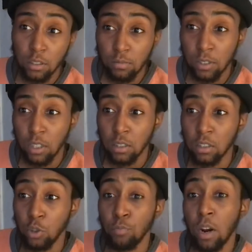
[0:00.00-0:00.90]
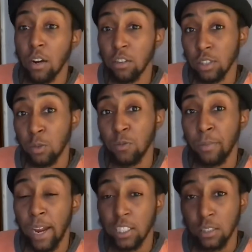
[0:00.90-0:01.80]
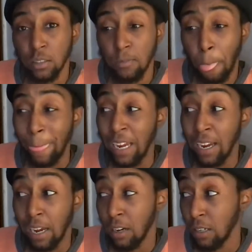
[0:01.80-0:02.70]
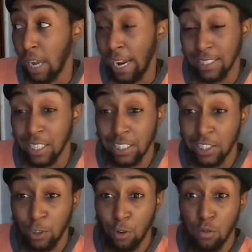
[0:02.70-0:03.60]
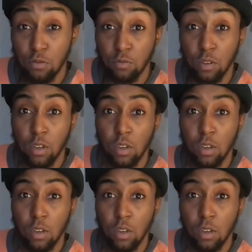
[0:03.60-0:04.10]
because you block yourself from actually uh, uh accessing your own.